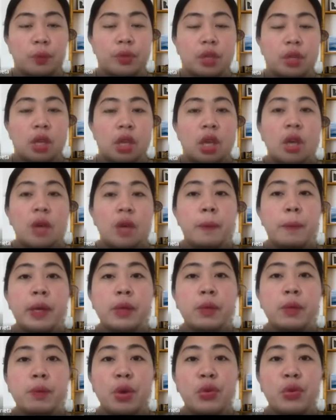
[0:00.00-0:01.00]
But
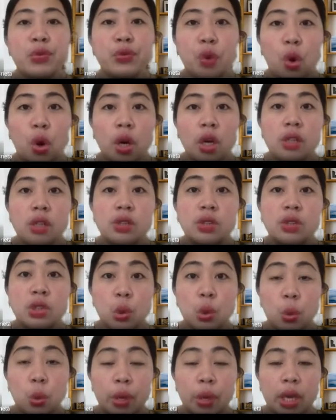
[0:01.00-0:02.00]
before
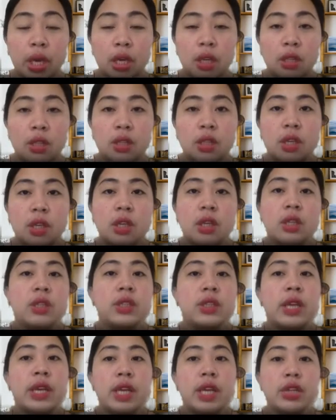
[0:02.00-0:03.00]
doing the
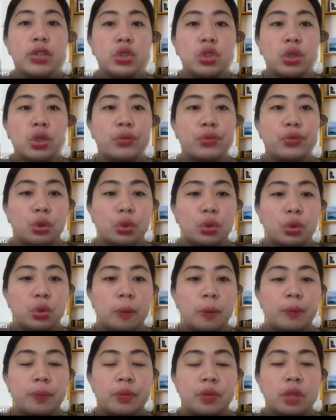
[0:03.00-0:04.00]
interview,
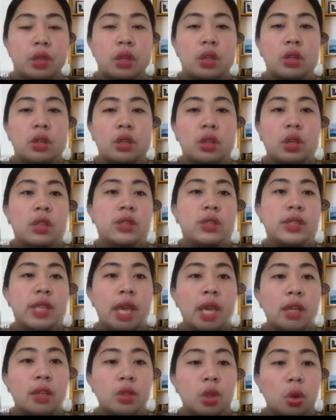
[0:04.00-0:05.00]
take
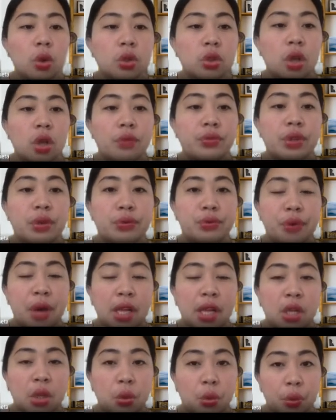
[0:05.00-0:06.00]
note of the
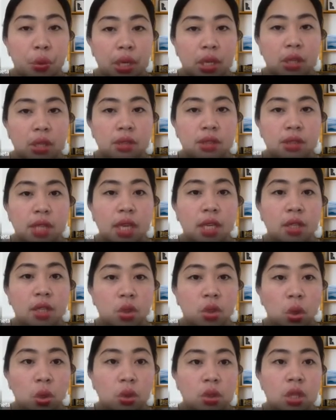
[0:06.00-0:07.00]
following. Take note,
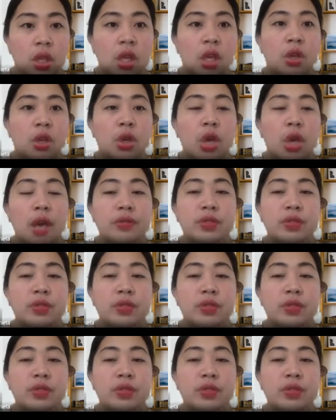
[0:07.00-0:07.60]
you have to be